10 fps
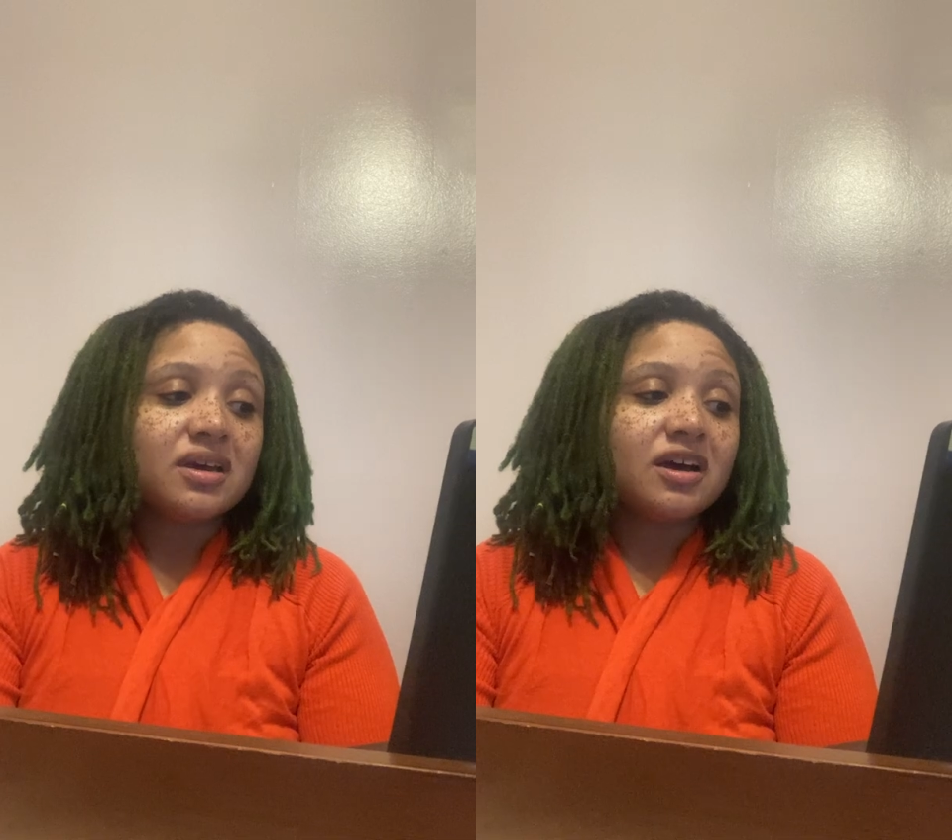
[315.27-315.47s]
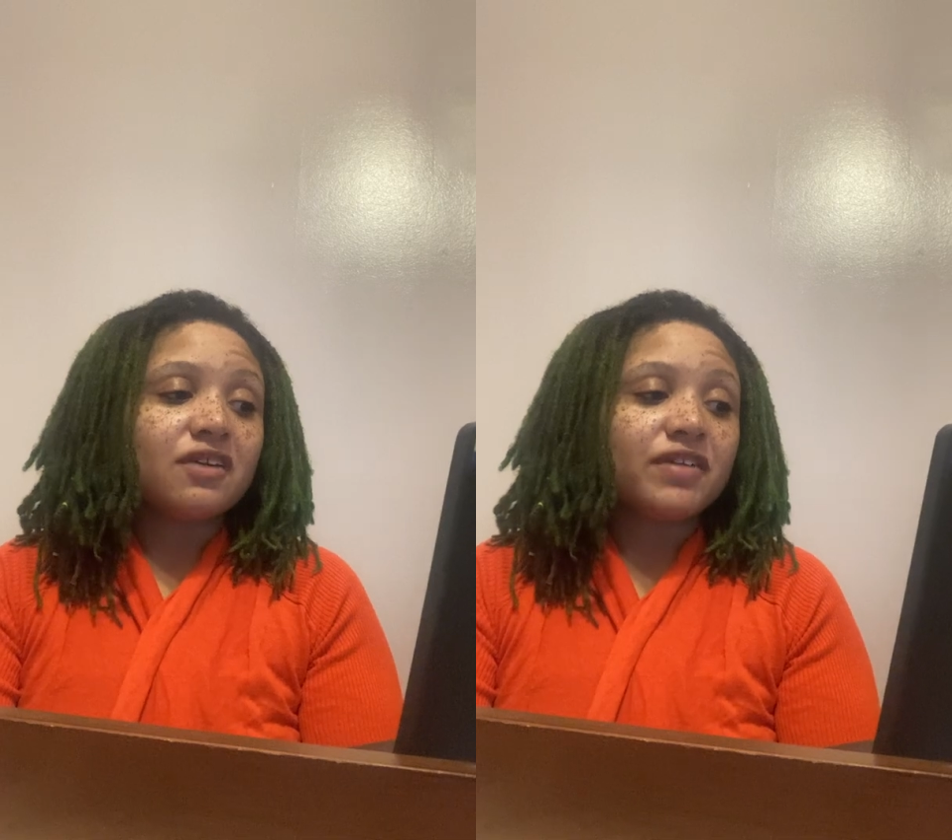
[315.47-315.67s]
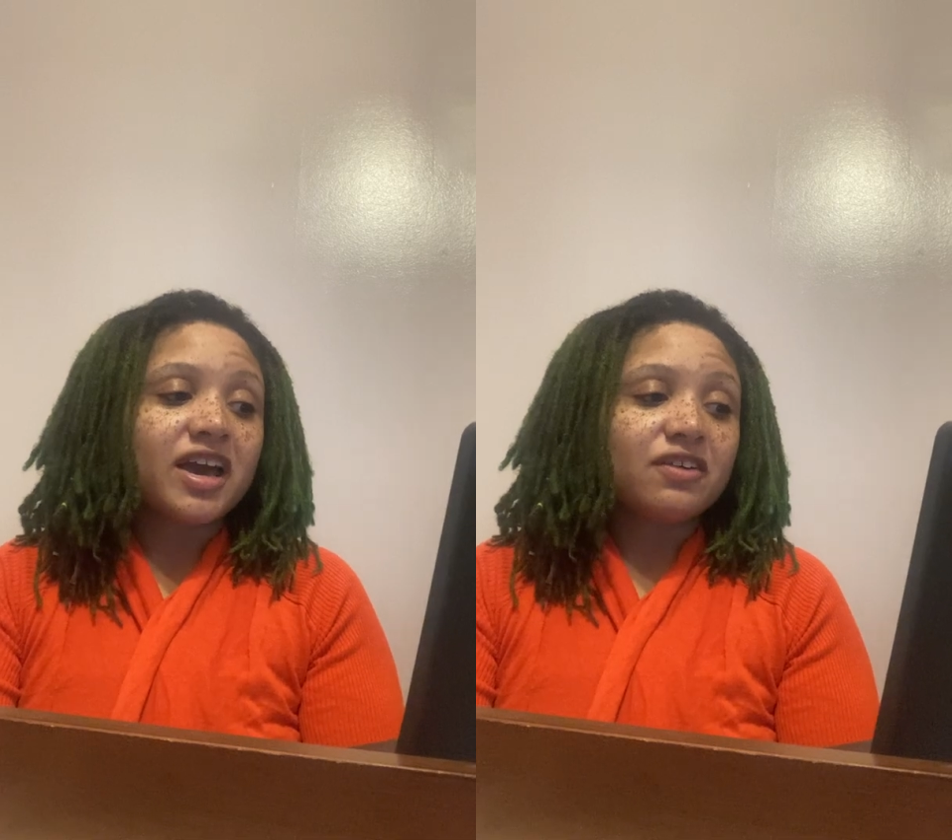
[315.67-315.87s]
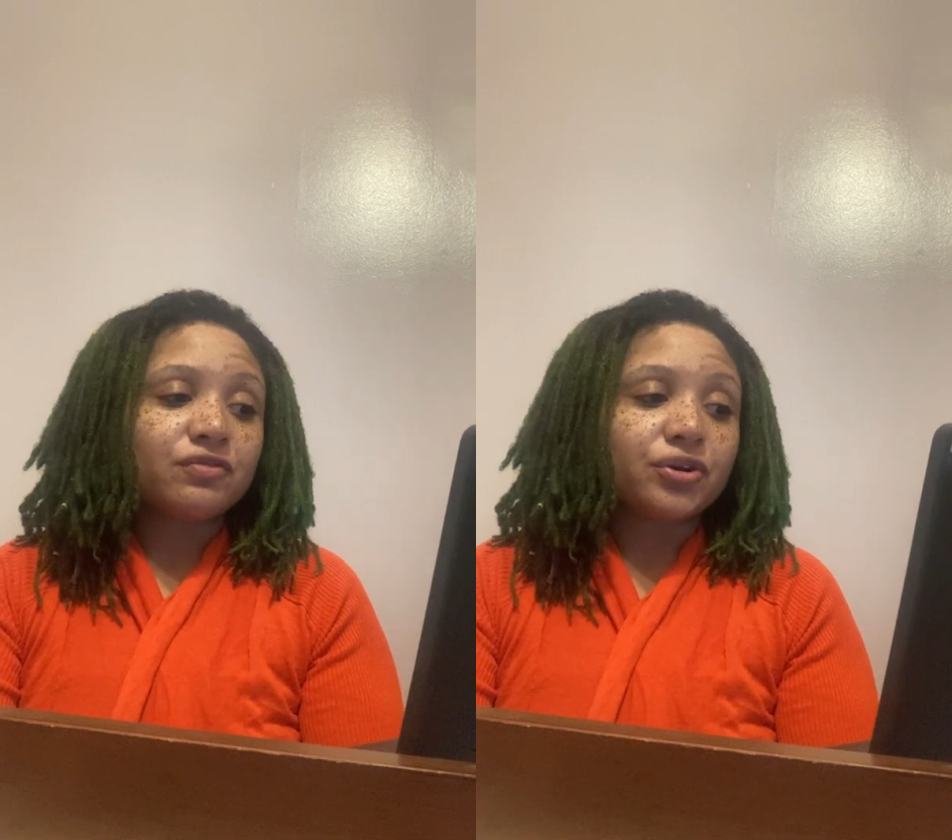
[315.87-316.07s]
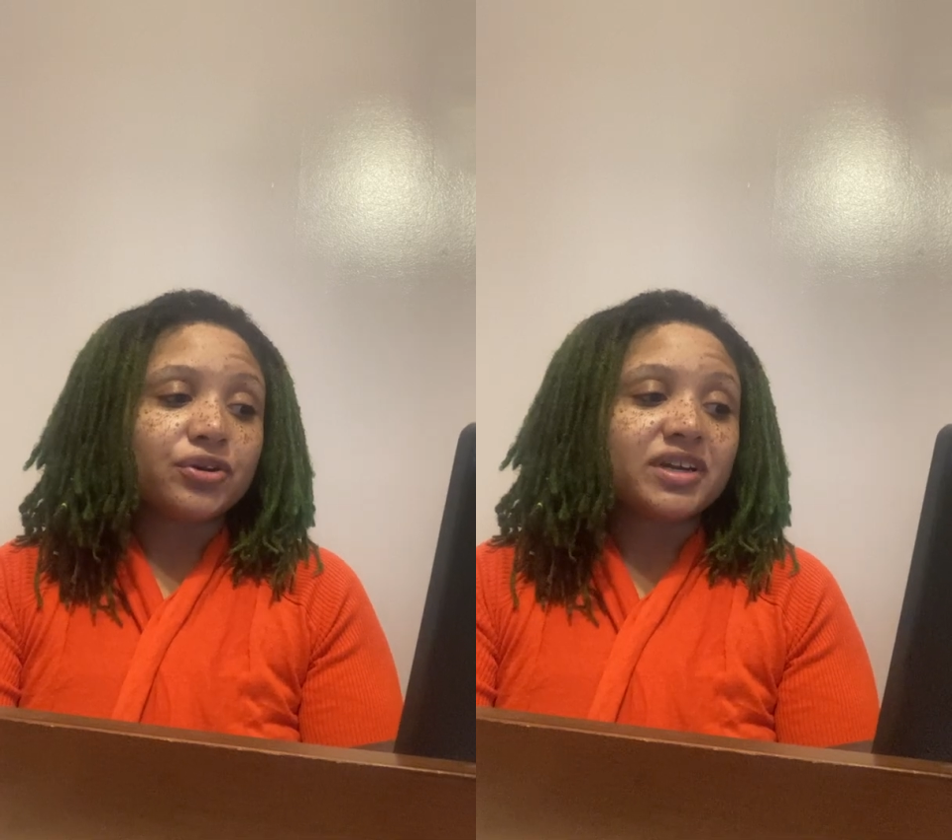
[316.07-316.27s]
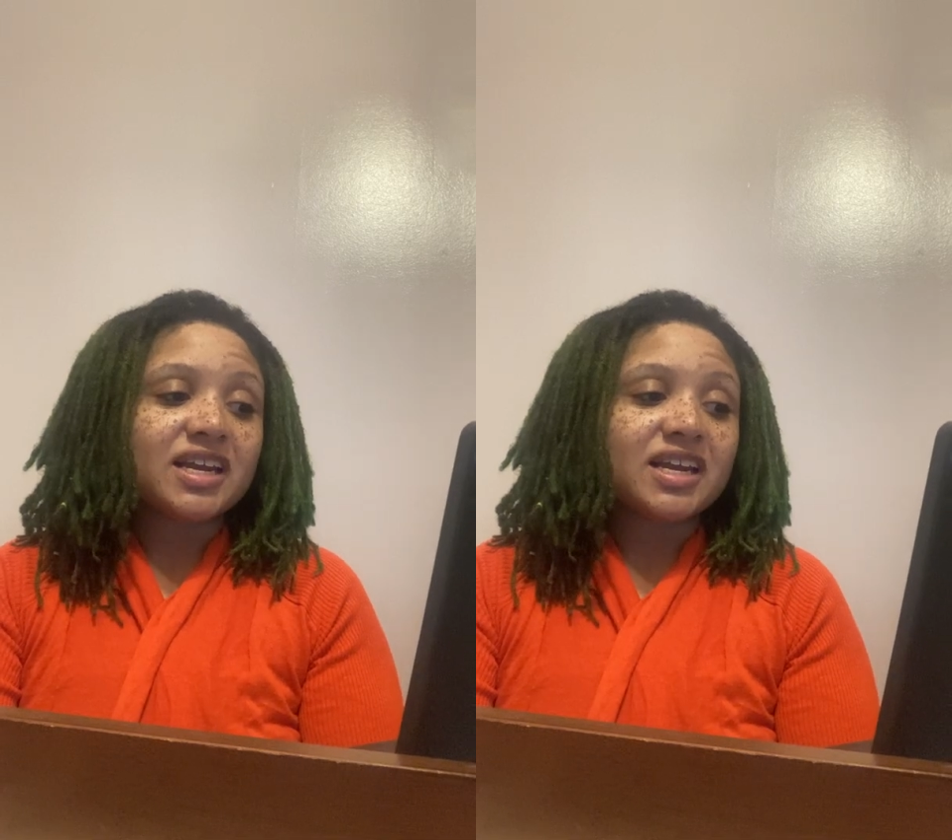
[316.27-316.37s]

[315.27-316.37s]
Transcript: of effort